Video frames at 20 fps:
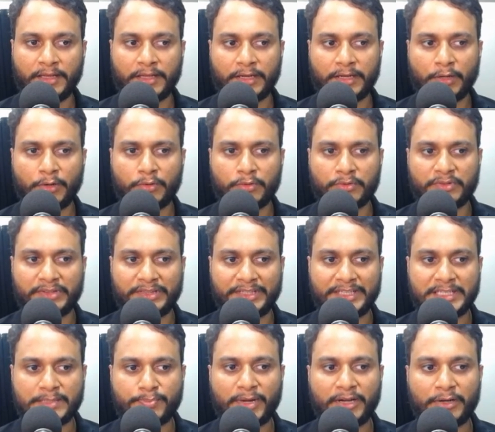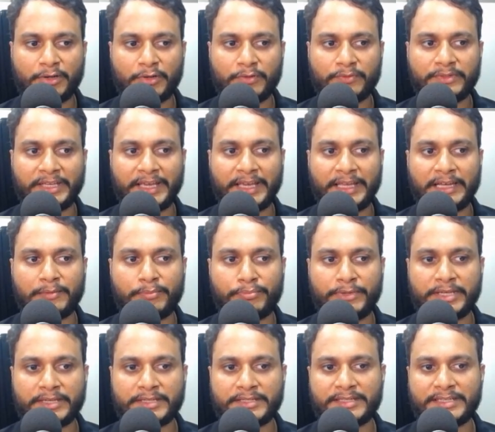Now this part of the
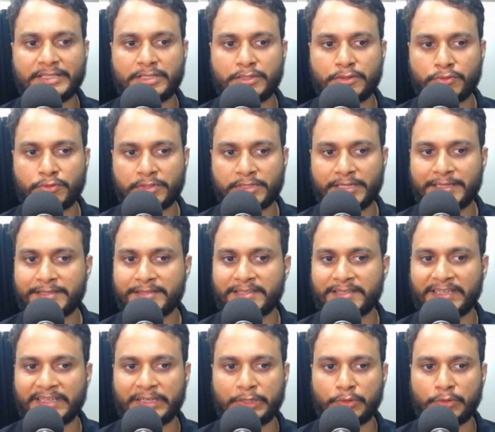LPS is useless.